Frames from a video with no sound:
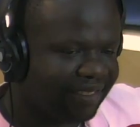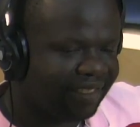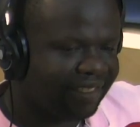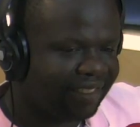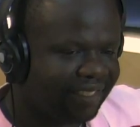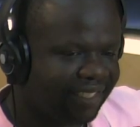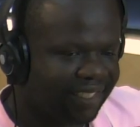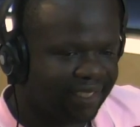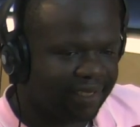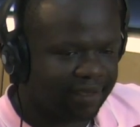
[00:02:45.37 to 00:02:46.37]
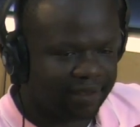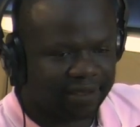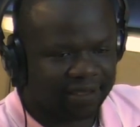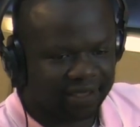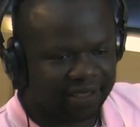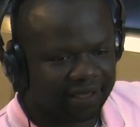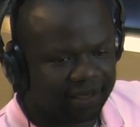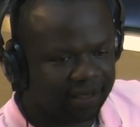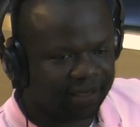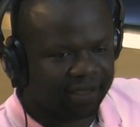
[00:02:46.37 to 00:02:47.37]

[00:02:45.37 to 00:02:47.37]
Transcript: it's just, you know, it's just because she's not used to